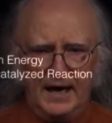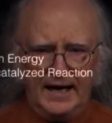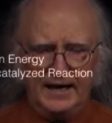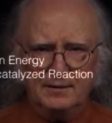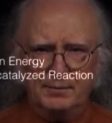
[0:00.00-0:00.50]

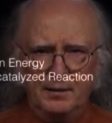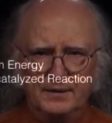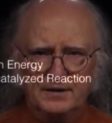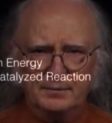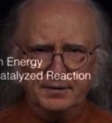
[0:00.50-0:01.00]
A could bump
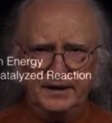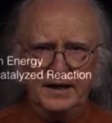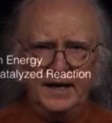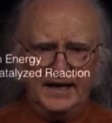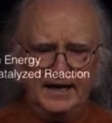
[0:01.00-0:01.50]
into B
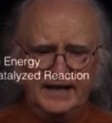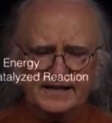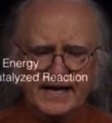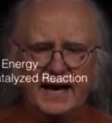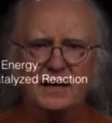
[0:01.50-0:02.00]
in
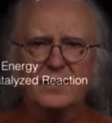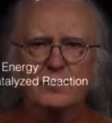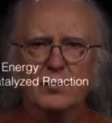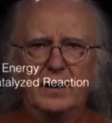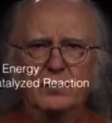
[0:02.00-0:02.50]
exactly the
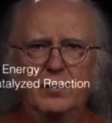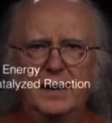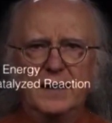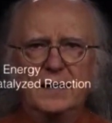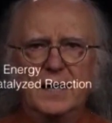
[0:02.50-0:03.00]
right
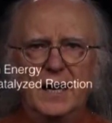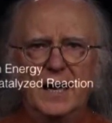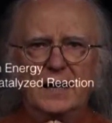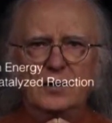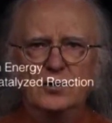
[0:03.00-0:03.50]
way,
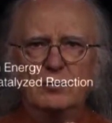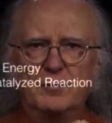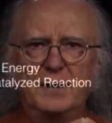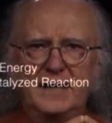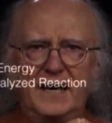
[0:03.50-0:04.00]
and you
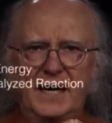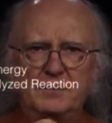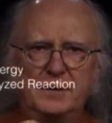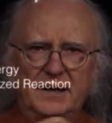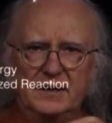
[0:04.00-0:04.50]
would make A
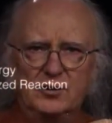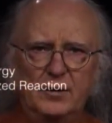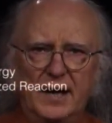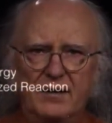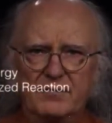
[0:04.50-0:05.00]
B, and you'd
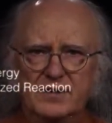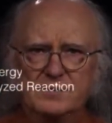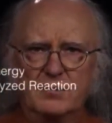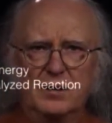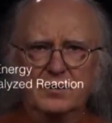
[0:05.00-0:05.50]
have
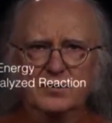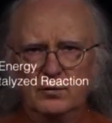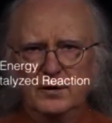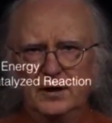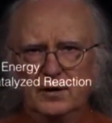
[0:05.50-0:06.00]
this
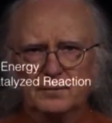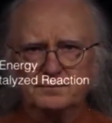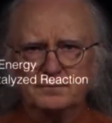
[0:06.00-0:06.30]
molecule here.